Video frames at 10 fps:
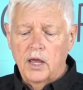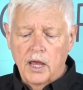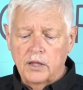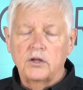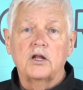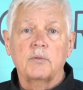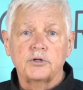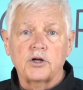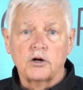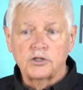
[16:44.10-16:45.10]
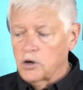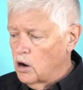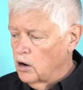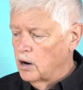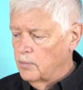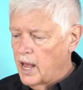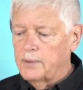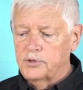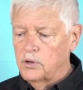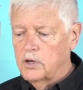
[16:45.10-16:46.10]
and the Double Star strong arm,
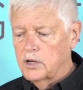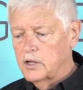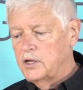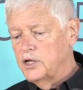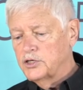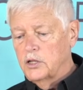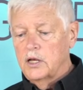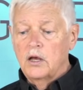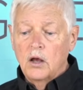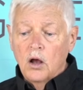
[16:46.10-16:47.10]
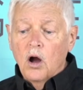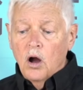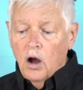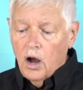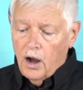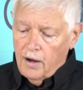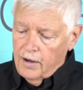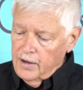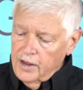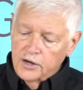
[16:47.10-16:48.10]
absolutely unconditionally.
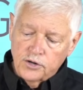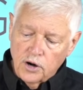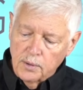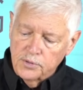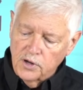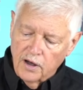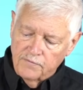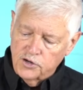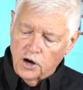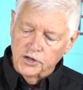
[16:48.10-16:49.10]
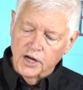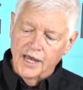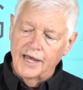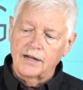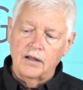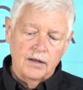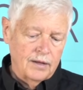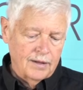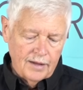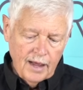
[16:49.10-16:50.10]
In terms of charging handle,
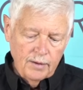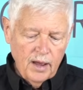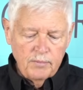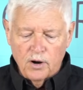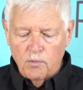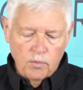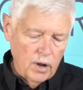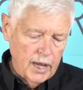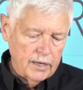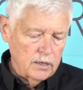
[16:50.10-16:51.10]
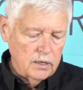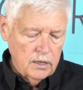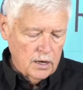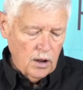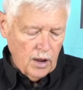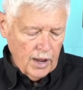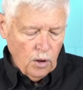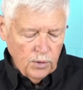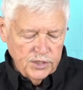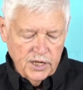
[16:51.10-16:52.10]
I'm in a rut. I
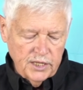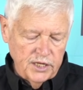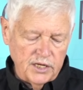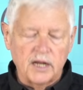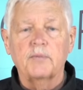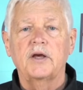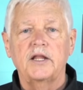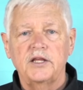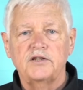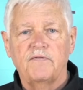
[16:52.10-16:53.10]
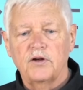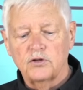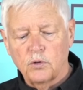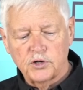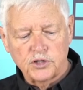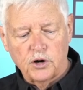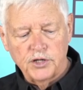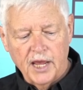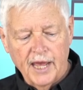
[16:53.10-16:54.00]
always end up getting these Viltor's charging